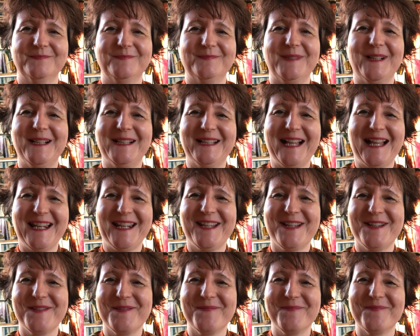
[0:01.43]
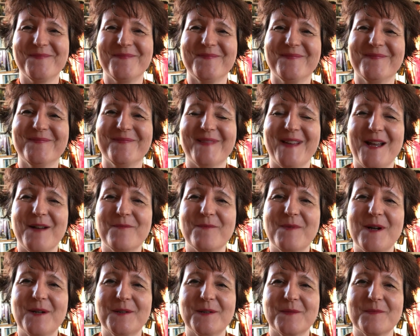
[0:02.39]
Well, hello, and
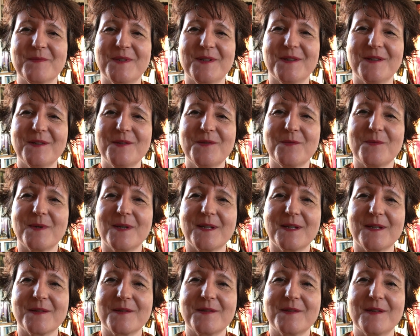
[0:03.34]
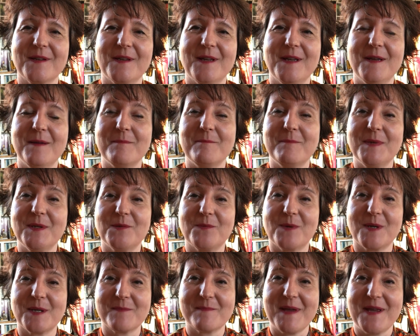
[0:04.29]
welcome to this week's
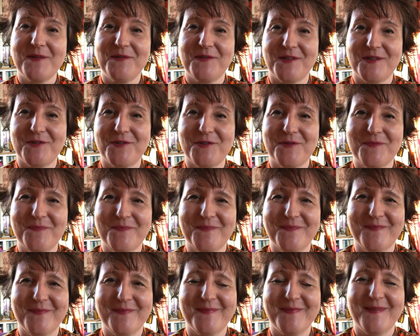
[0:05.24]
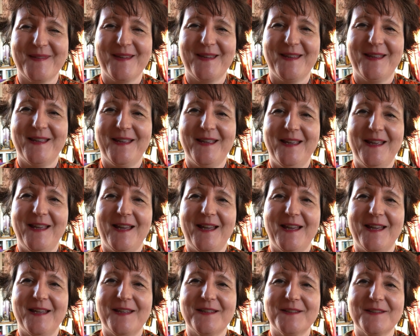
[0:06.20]
Midweek Message.
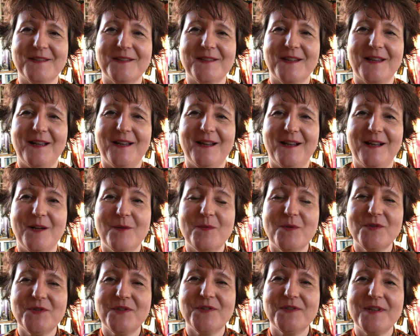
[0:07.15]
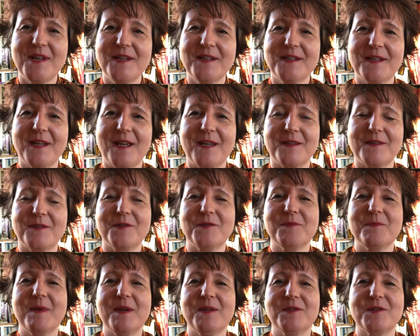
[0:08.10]
And I want to dedicate
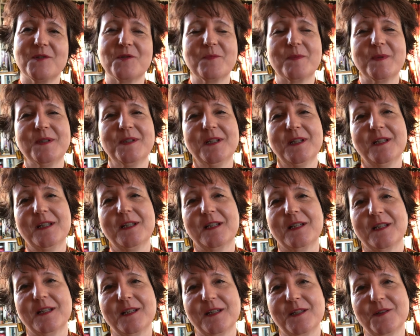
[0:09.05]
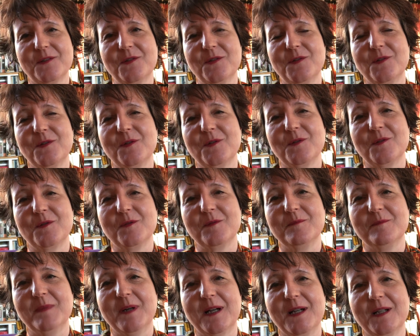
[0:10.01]
this message particularly to
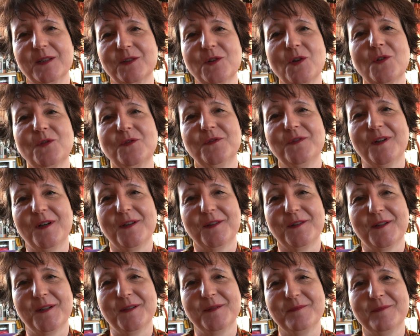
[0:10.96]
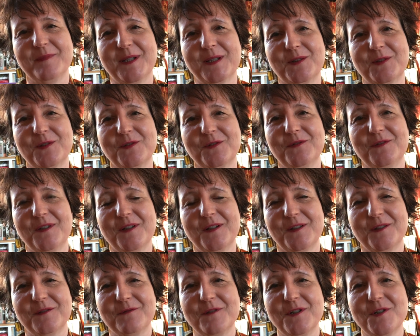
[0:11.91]
my godfather,
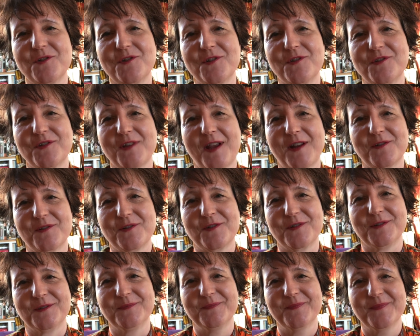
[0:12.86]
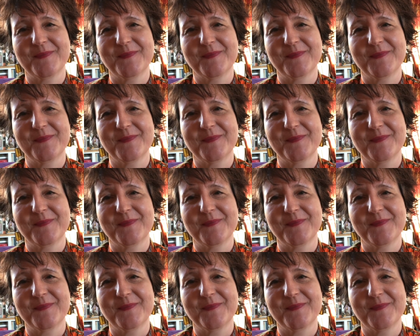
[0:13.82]
Richard Satchell,